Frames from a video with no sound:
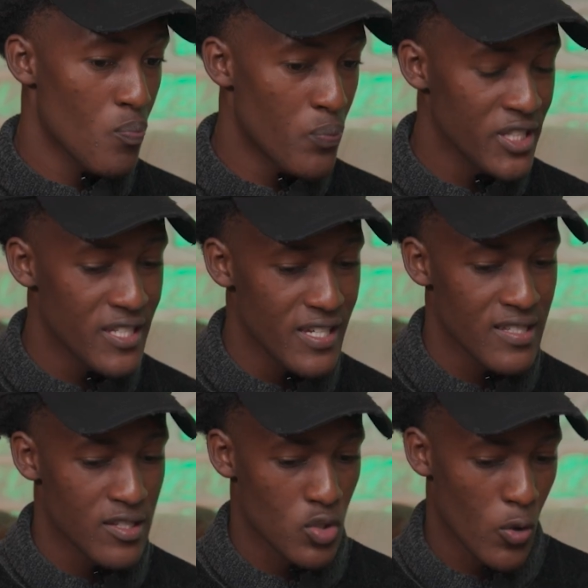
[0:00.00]
pretty
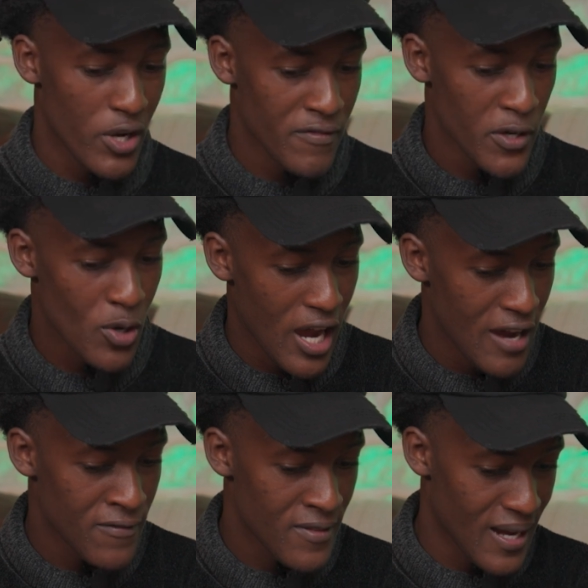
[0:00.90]
easy. So whenever you
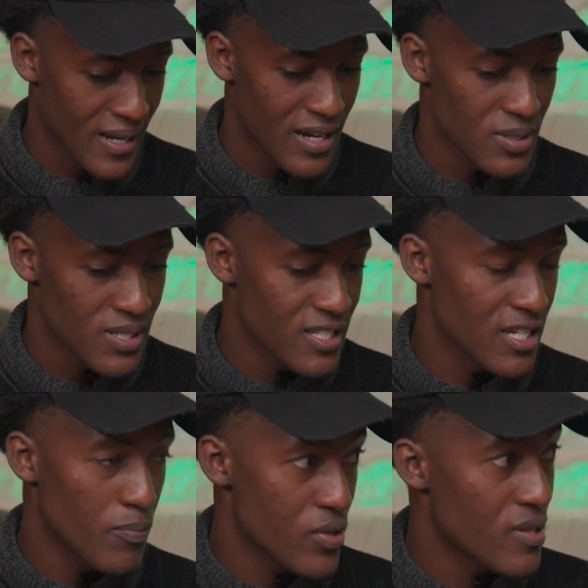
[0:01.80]
have the account set
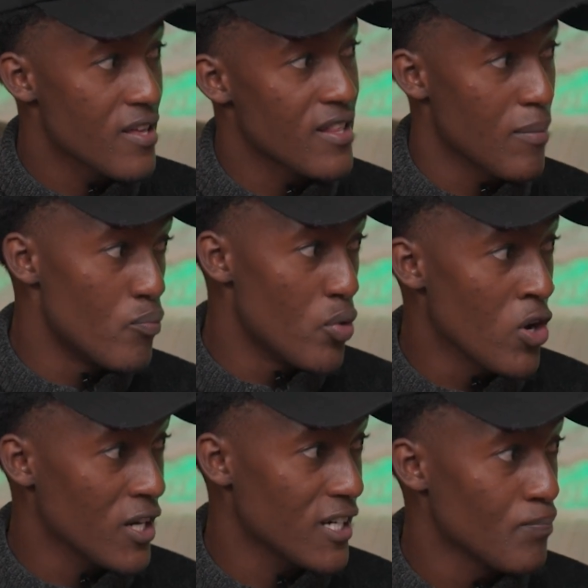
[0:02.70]
up with the
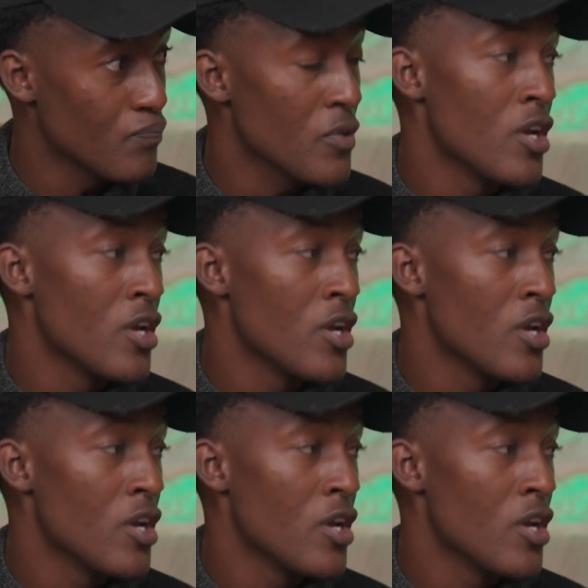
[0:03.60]
broker,